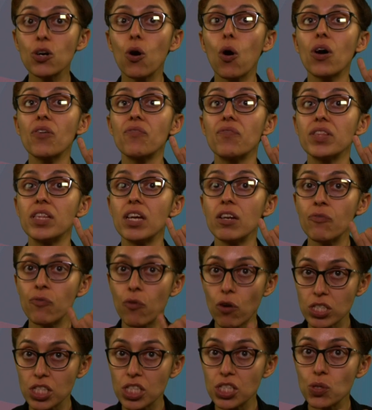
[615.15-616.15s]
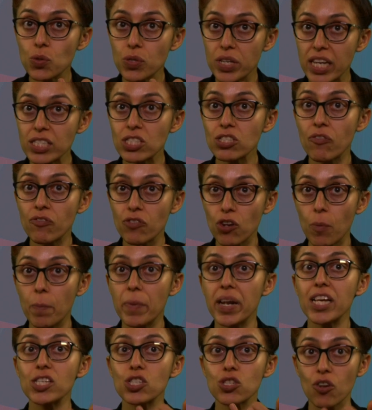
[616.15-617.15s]
or within 42 days of
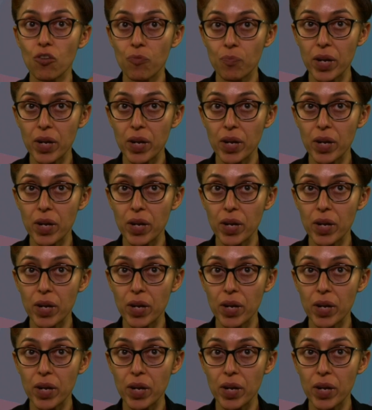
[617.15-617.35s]
termination of